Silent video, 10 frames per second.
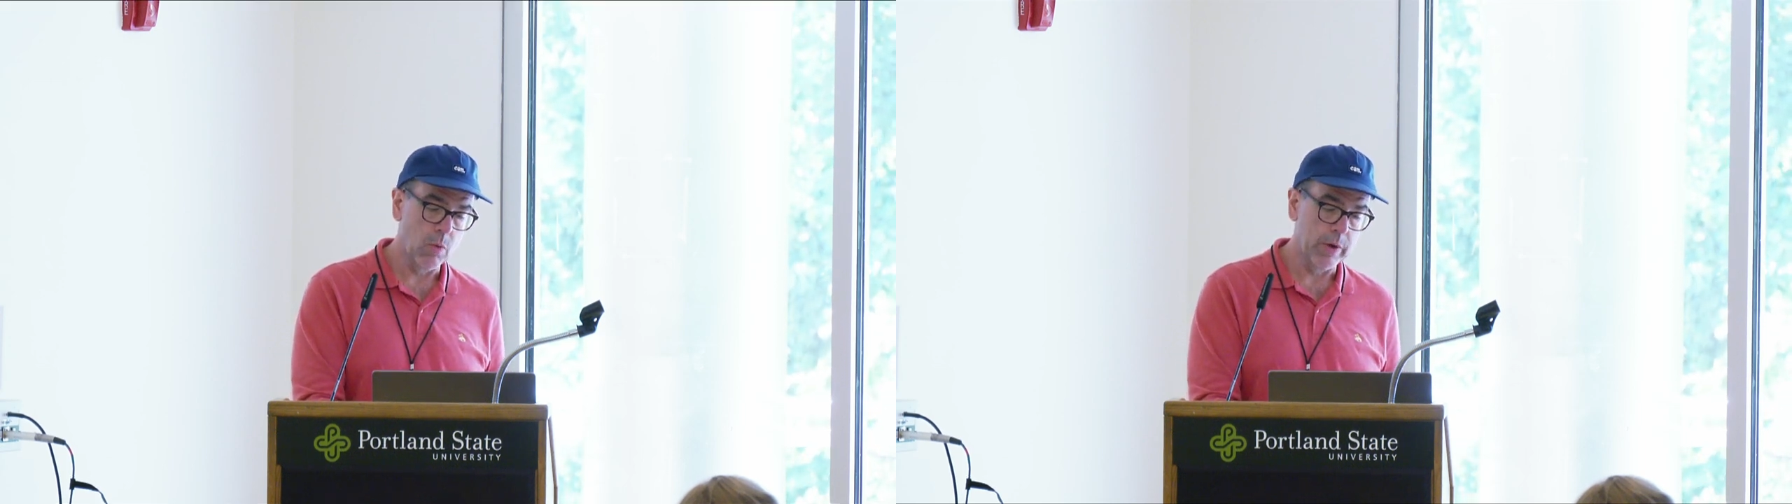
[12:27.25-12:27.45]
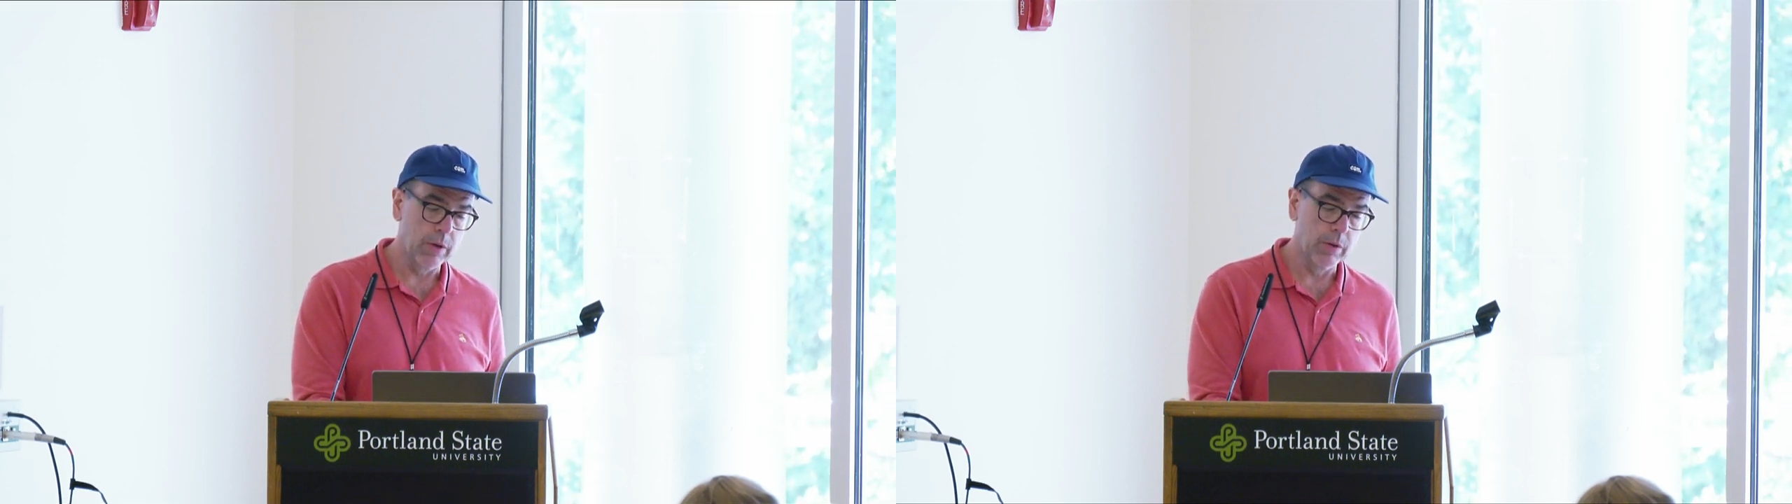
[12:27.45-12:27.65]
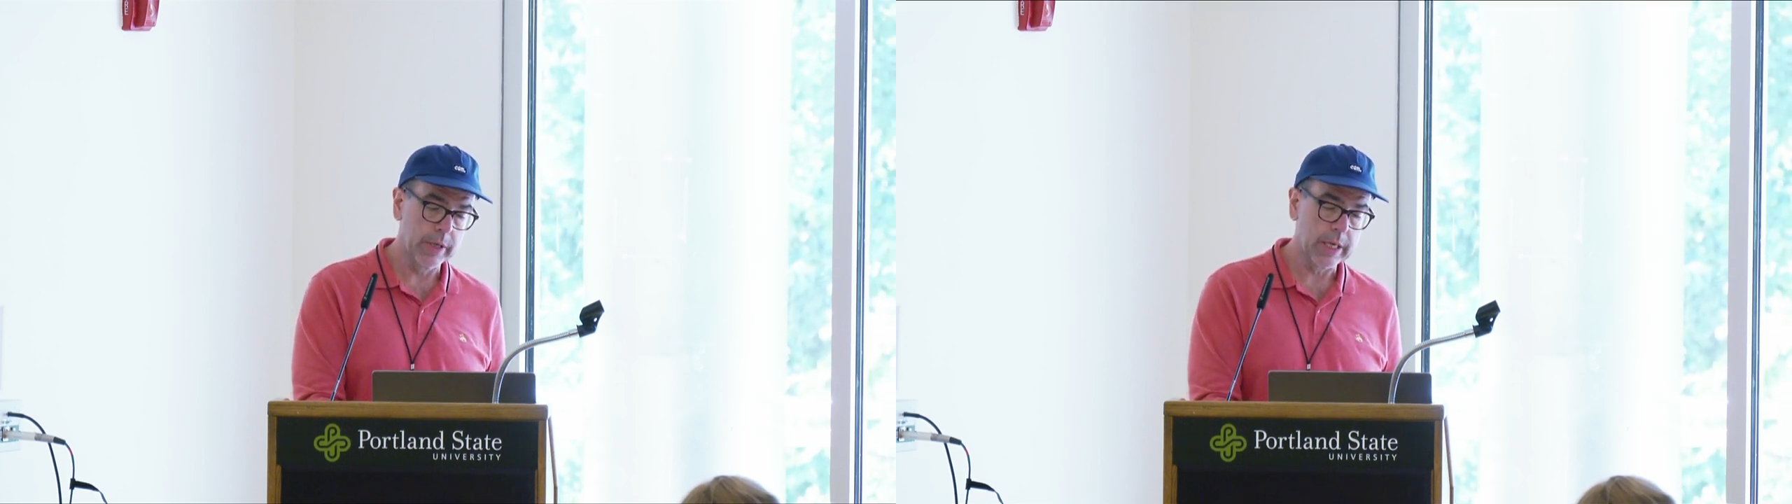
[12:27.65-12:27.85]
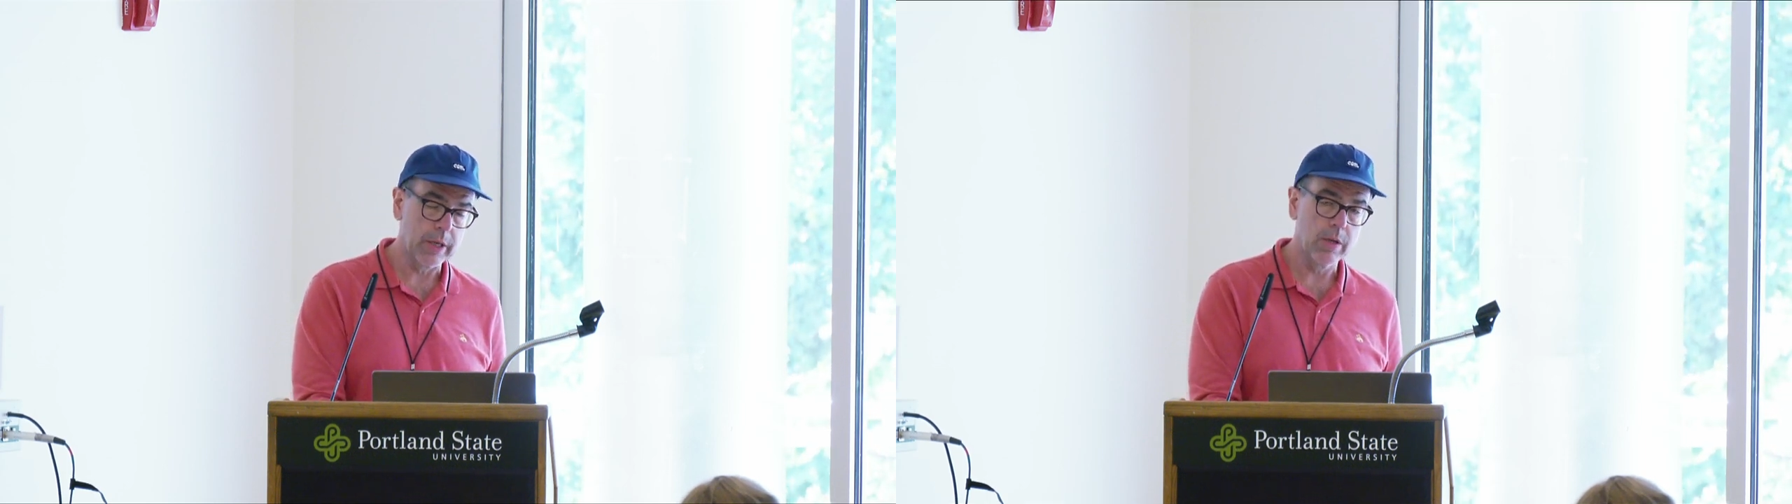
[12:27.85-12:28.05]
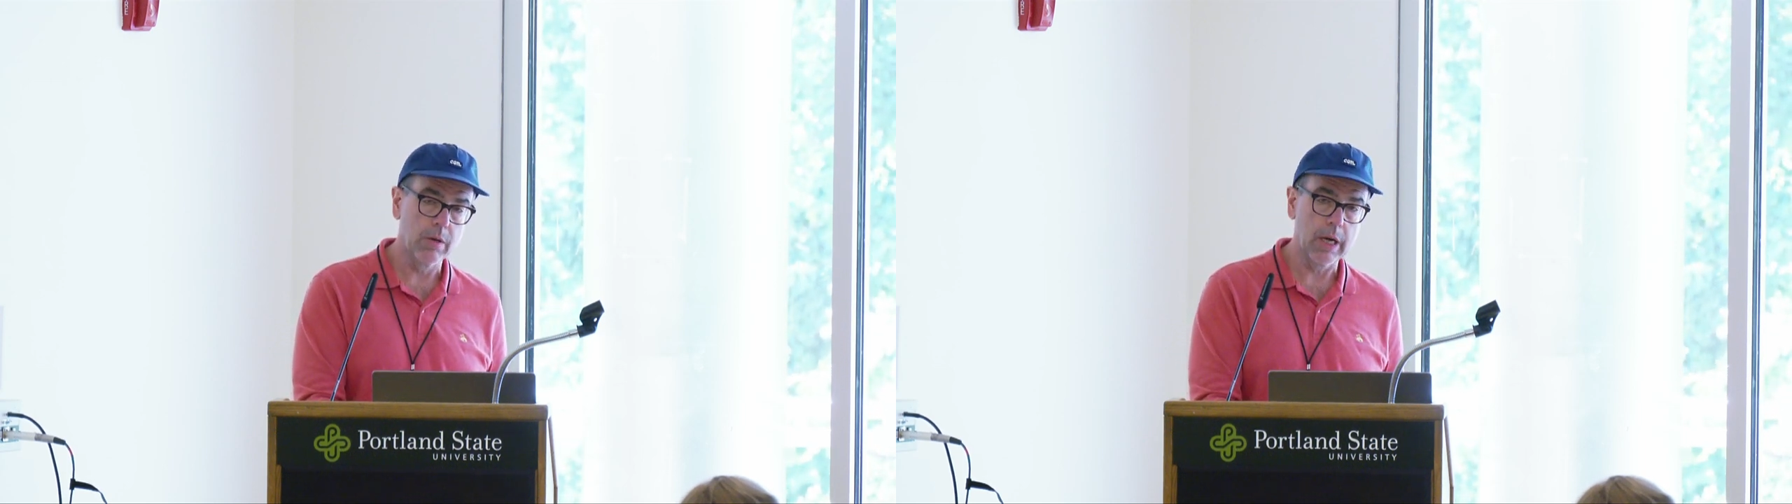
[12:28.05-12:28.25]
when you look at
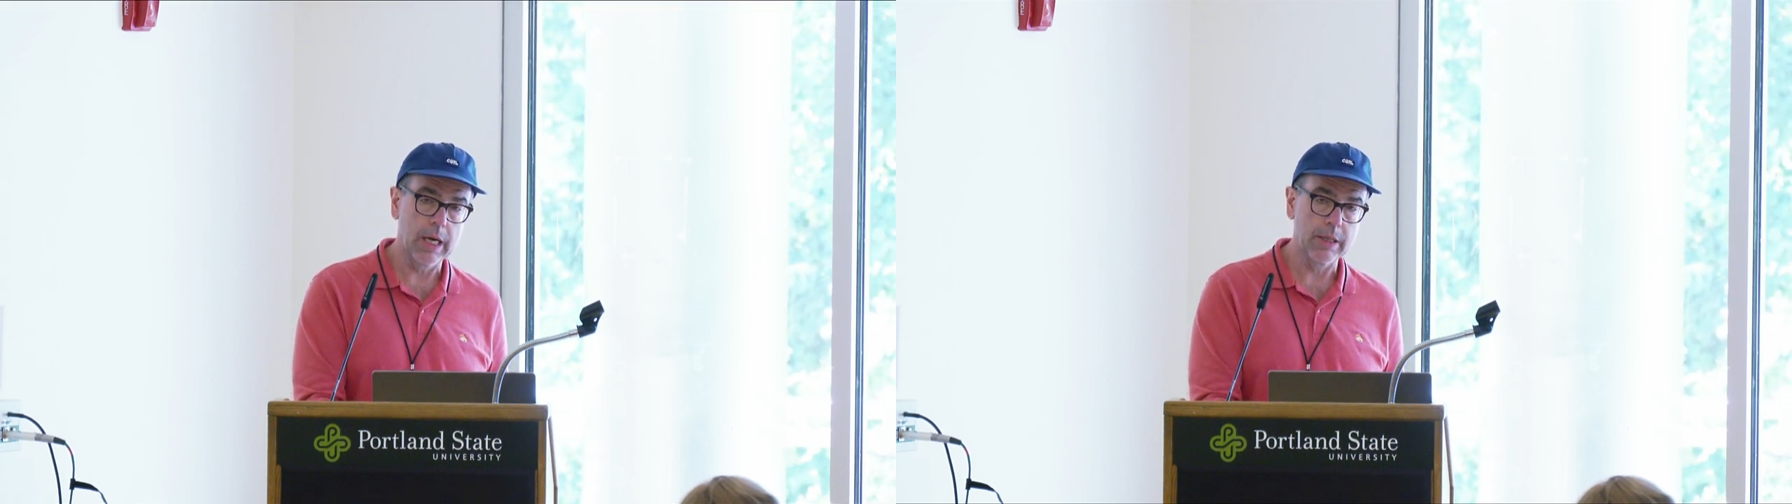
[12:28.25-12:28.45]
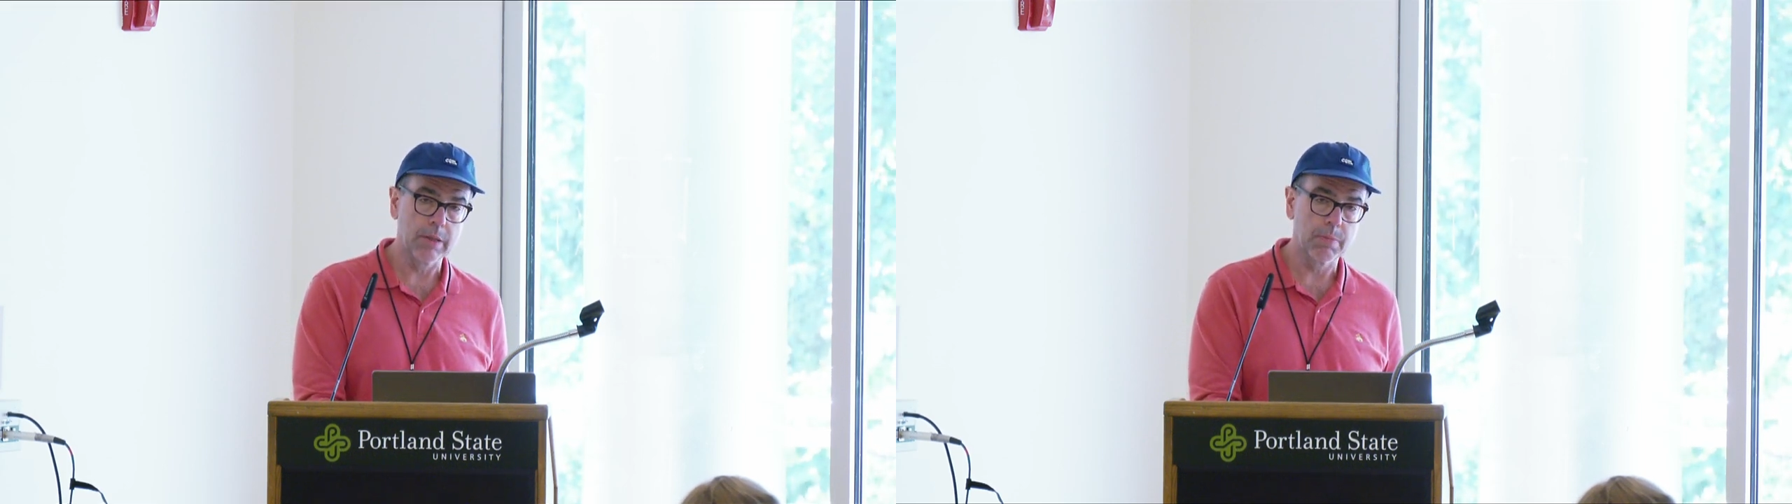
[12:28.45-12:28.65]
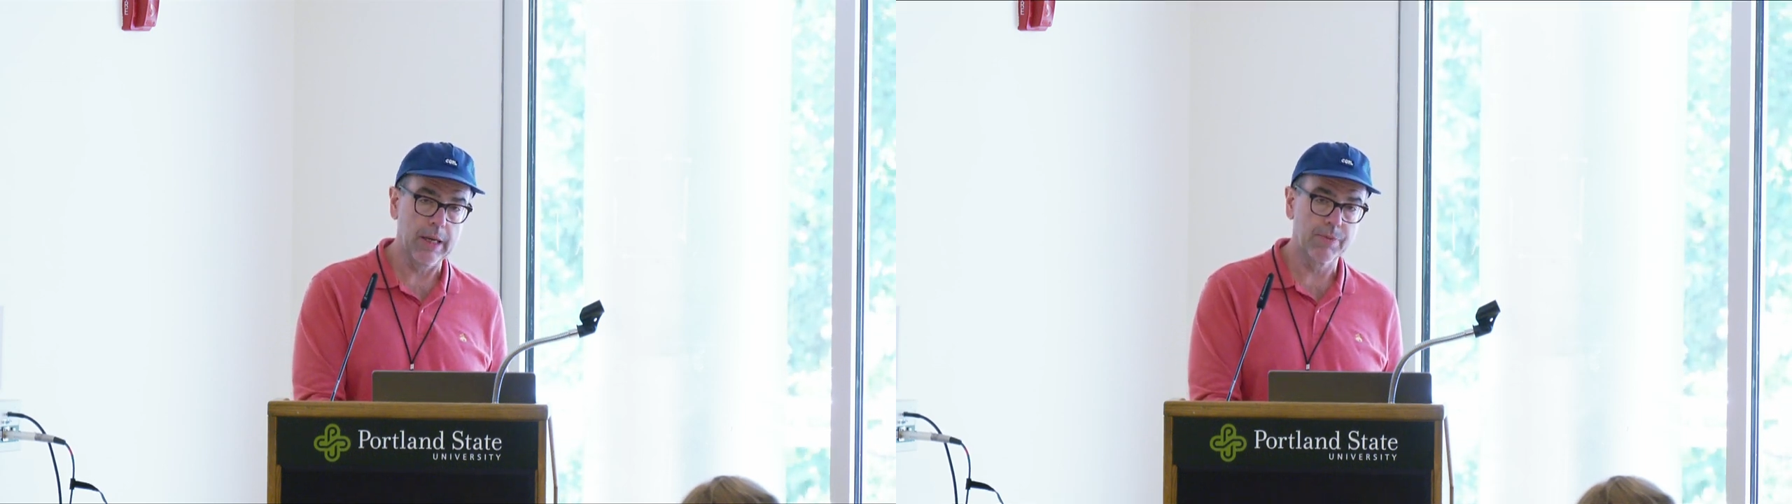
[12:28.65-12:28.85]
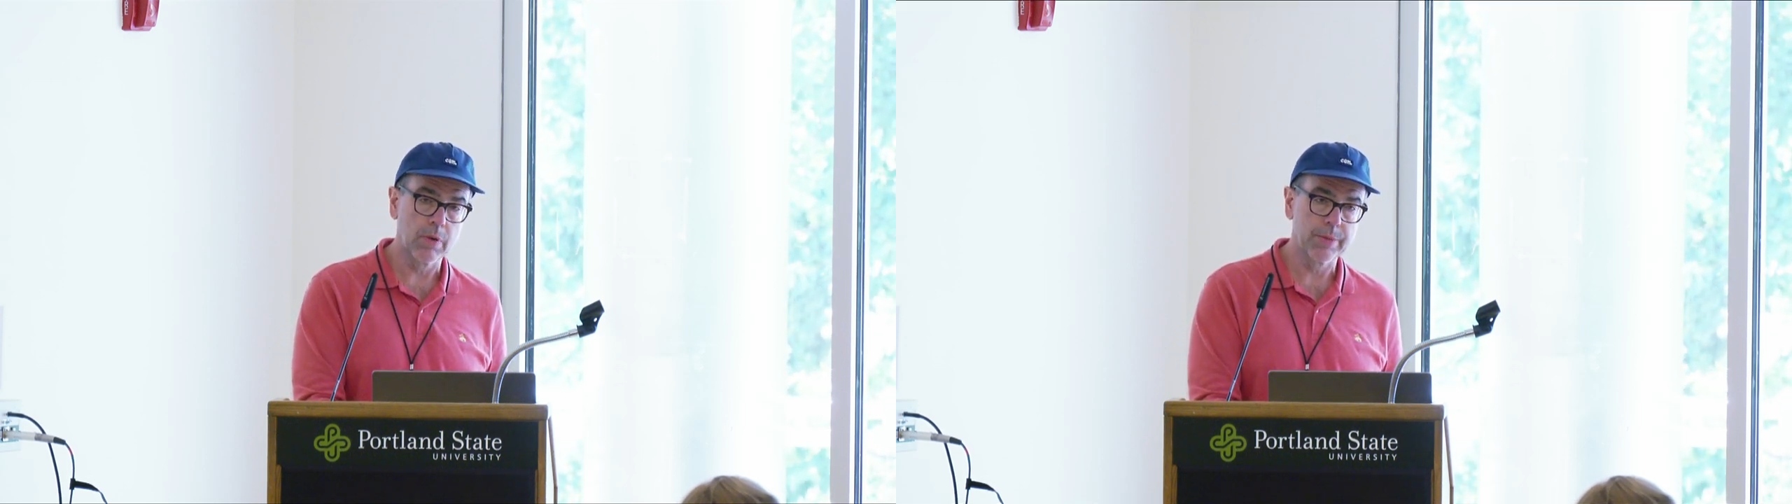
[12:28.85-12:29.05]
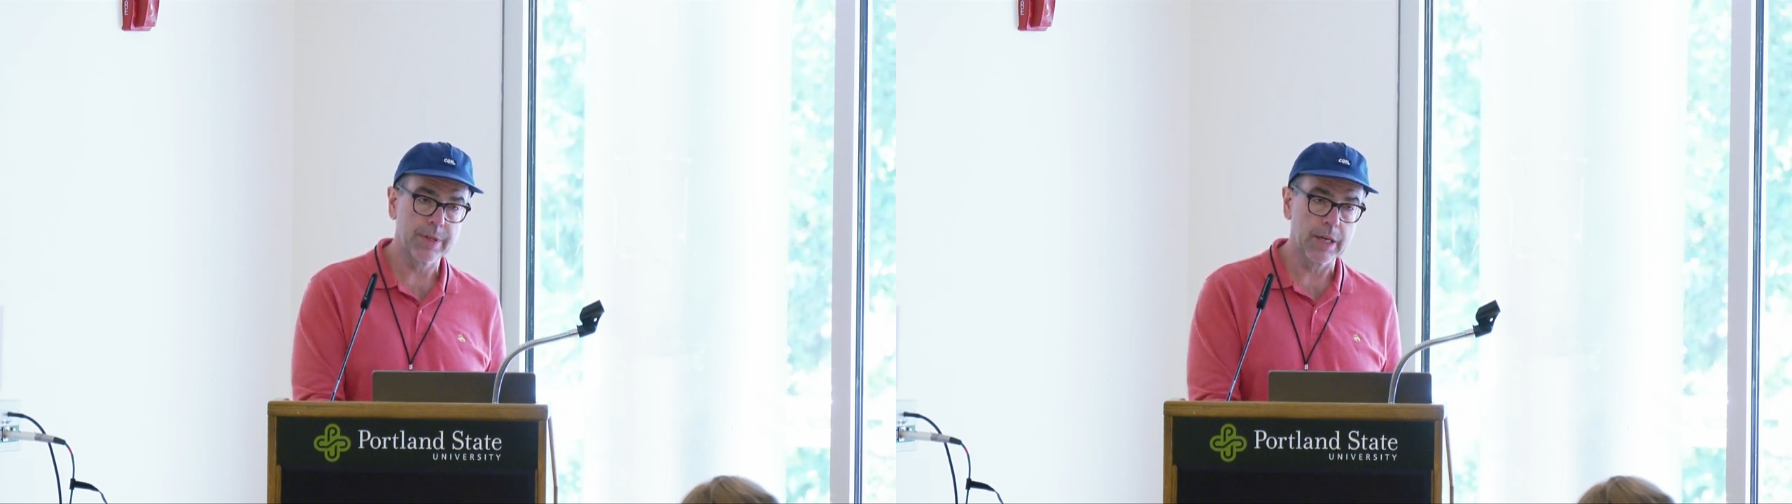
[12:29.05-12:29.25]
who has platforms to